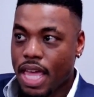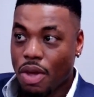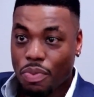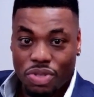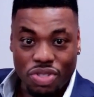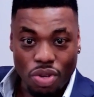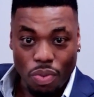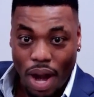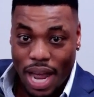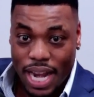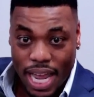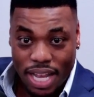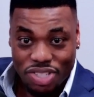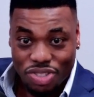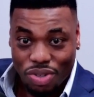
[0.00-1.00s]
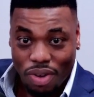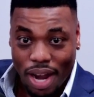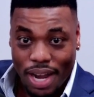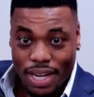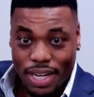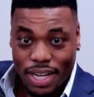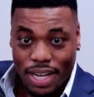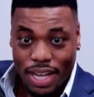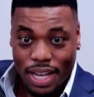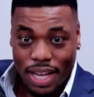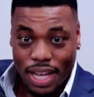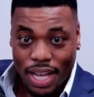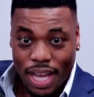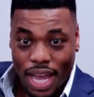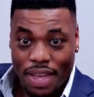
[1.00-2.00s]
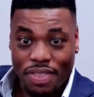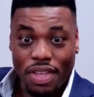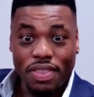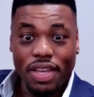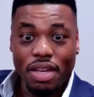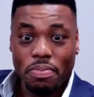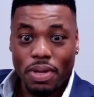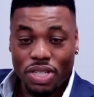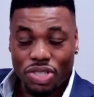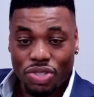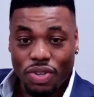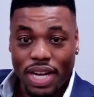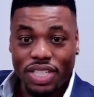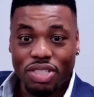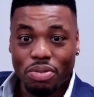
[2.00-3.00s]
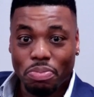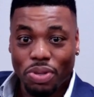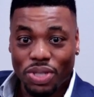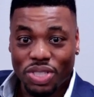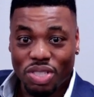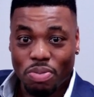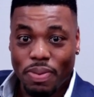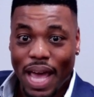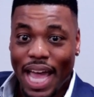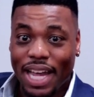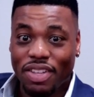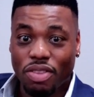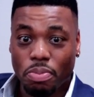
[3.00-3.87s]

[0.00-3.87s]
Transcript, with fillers: it was the right answer, right? And then the administration pushes back,